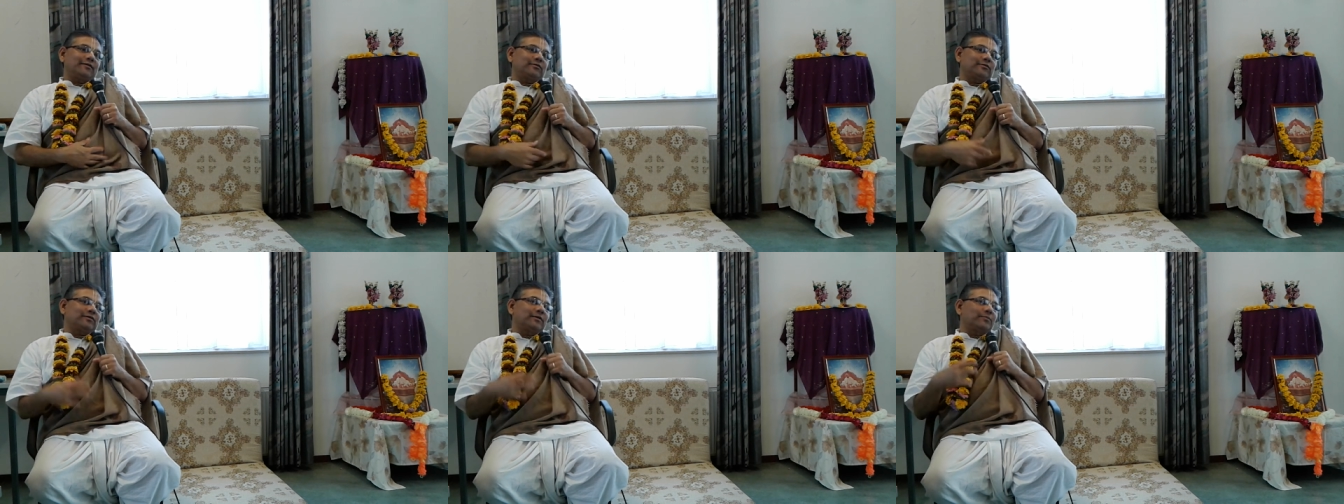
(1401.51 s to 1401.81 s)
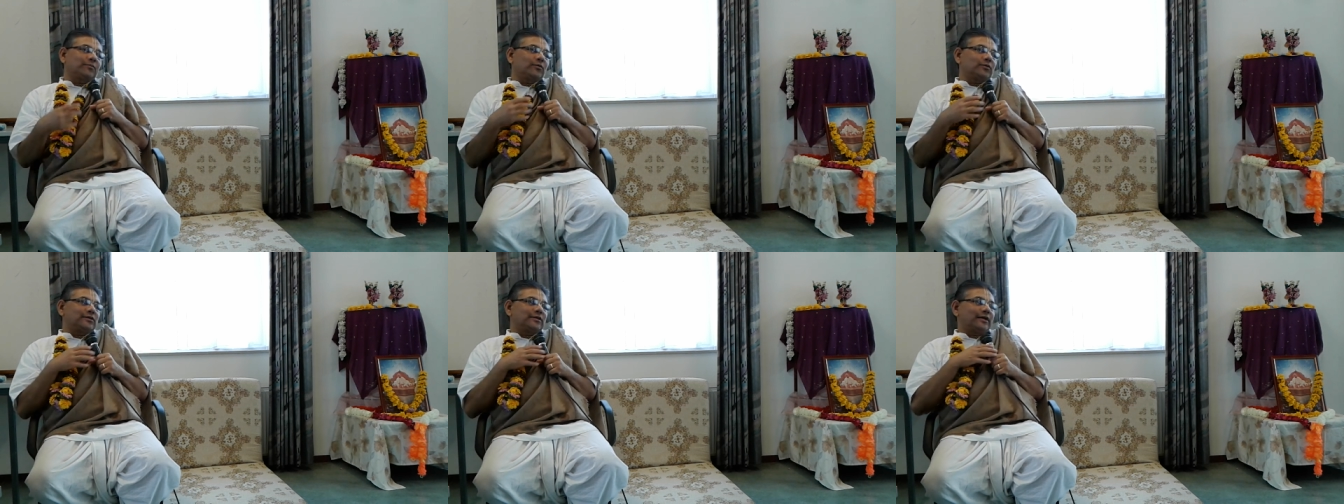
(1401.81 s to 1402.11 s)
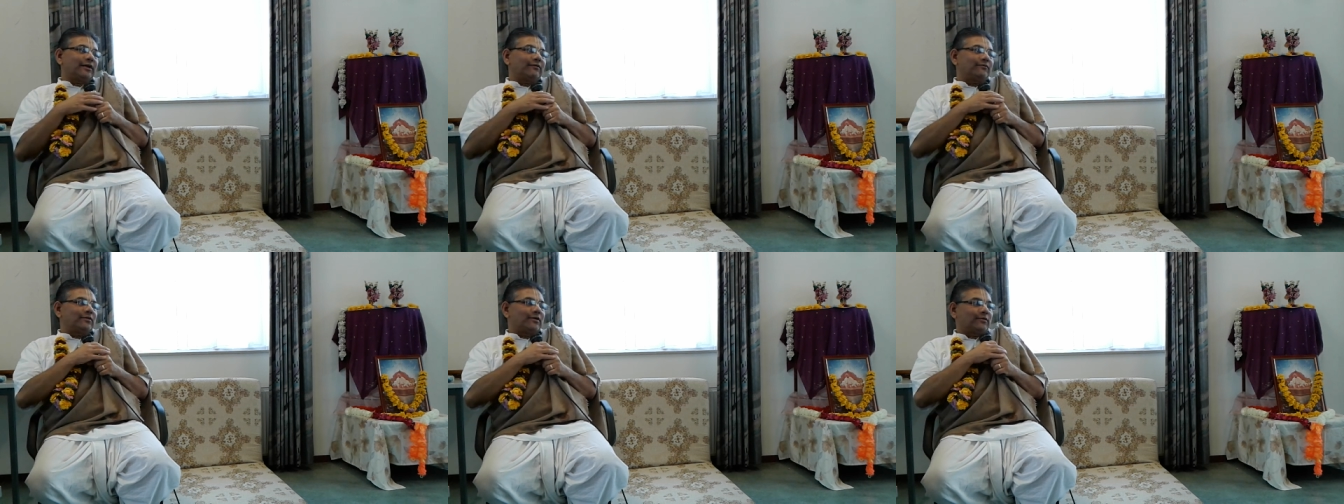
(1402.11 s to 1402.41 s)
So supposing
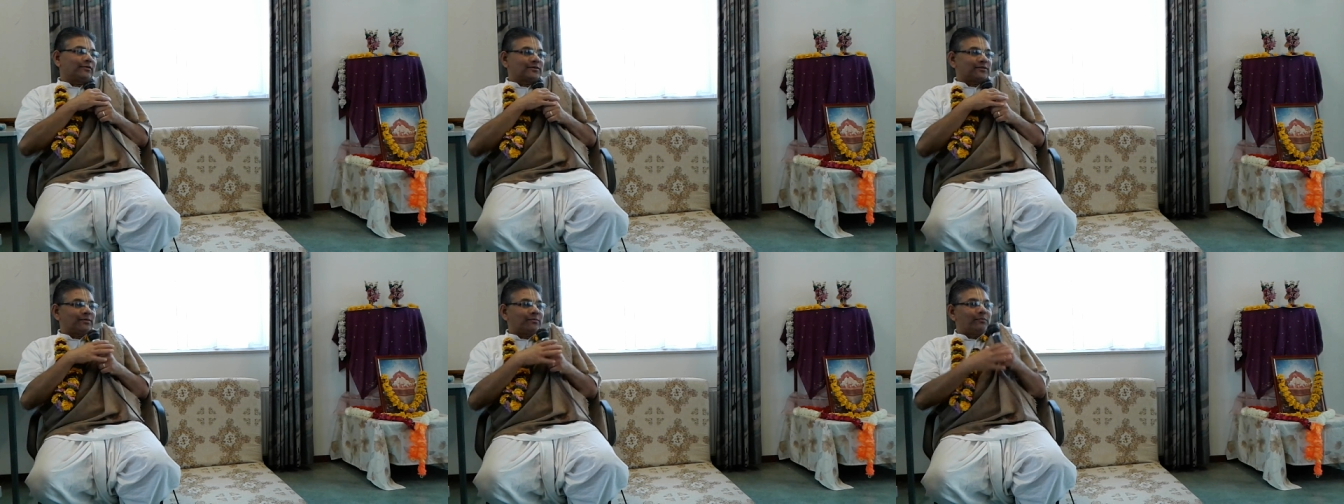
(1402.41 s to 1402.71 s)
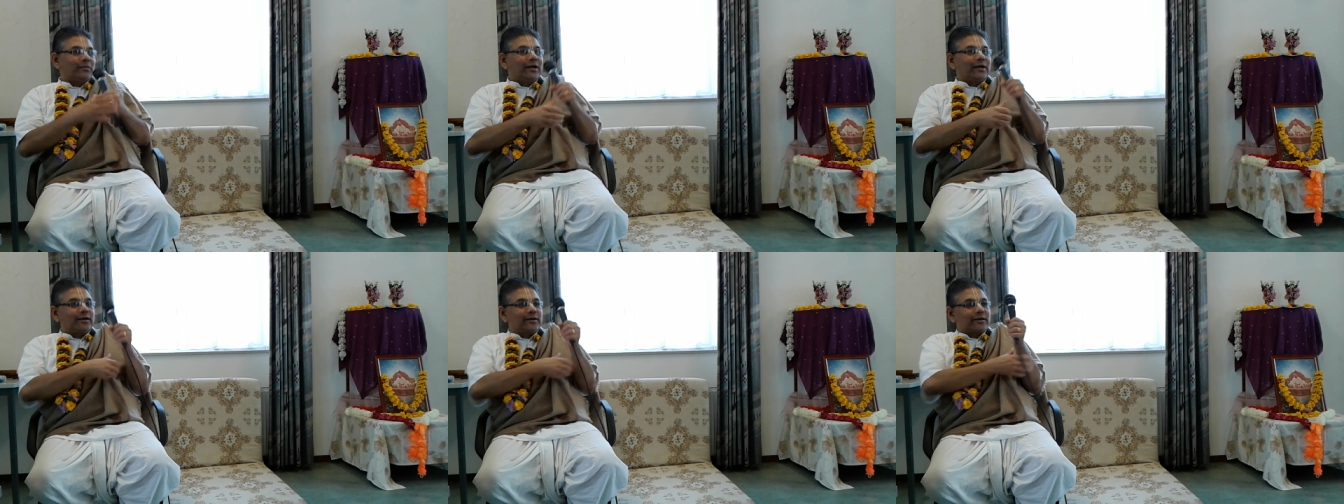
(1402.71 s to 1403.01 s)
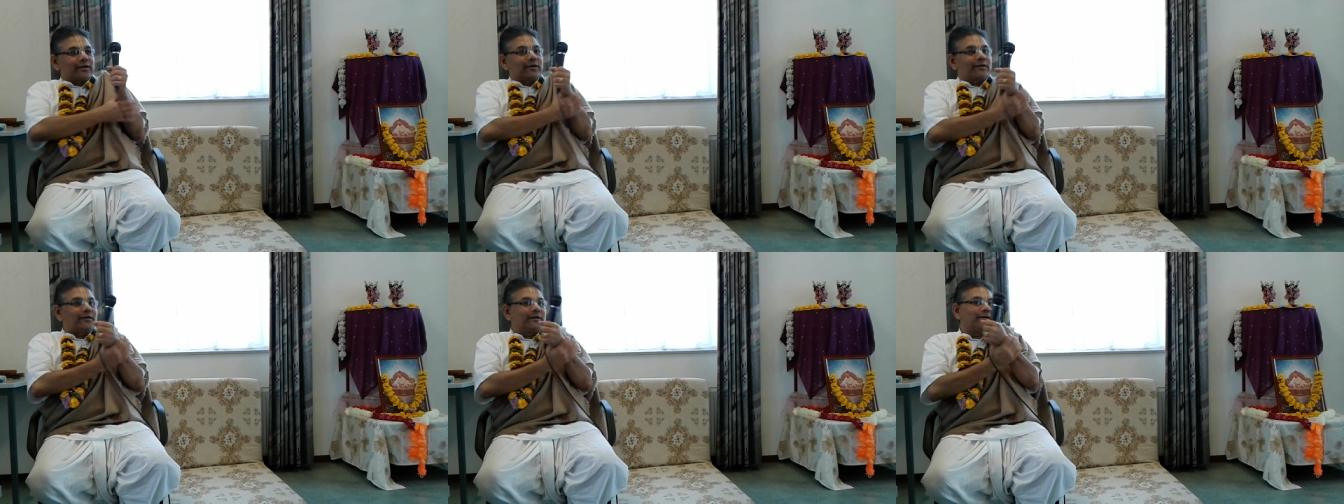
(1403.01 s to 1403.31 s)
if there was a
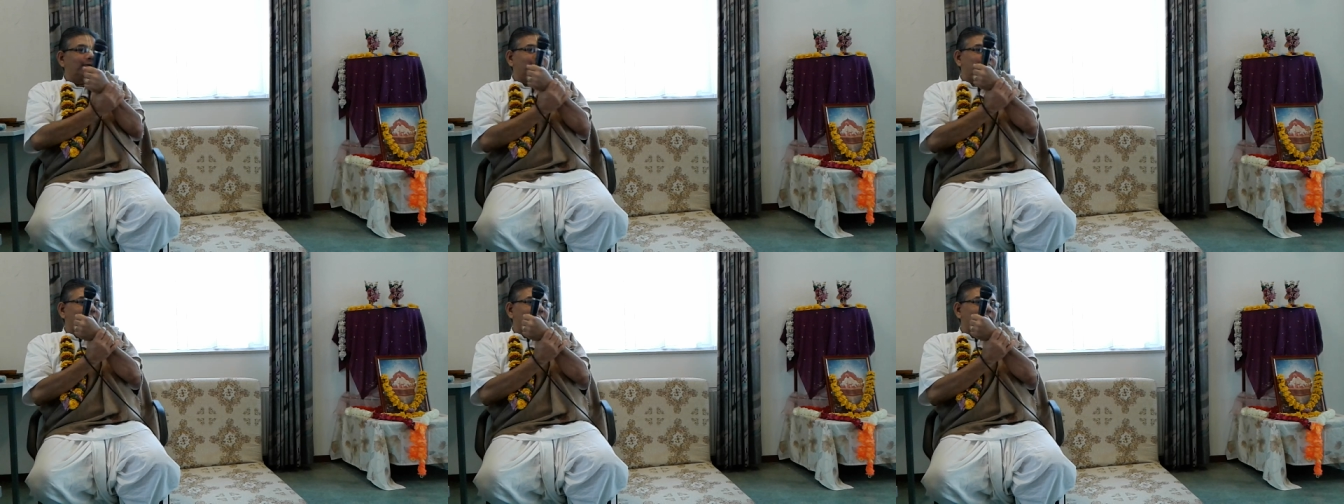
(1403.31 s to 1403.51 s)
meter